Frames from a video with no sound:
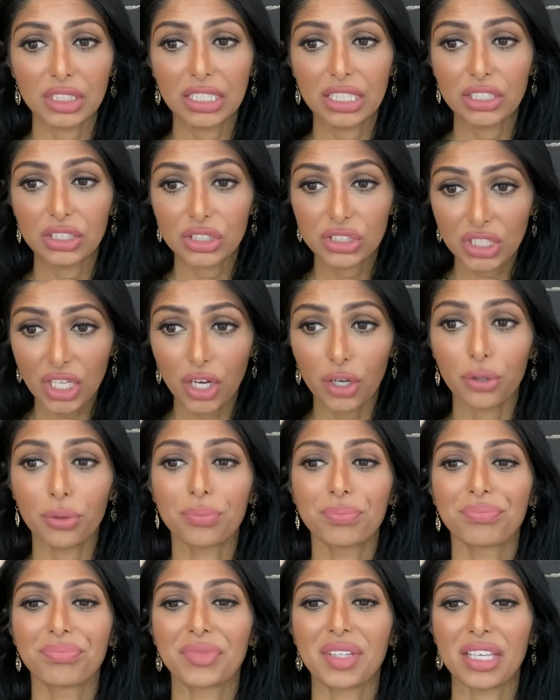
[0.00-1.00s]
So,
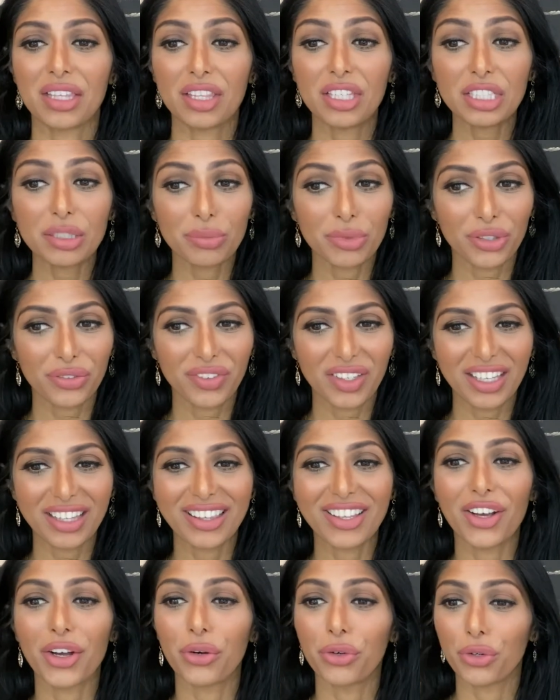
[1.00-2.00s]
in this movie,
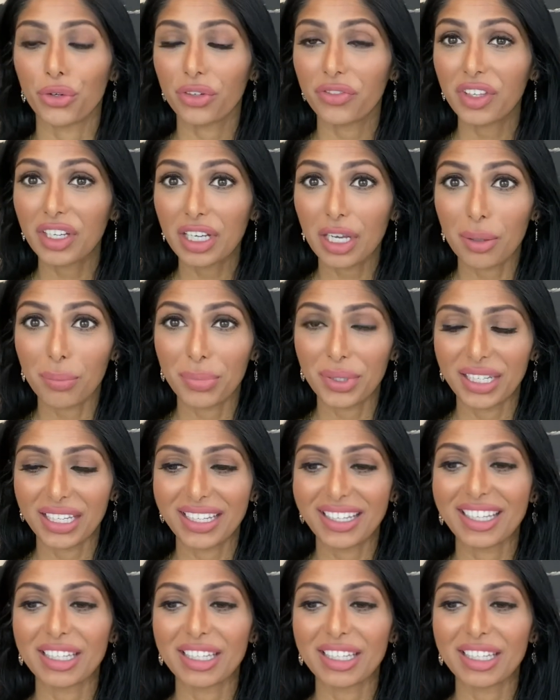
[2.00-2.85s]
the owner of the company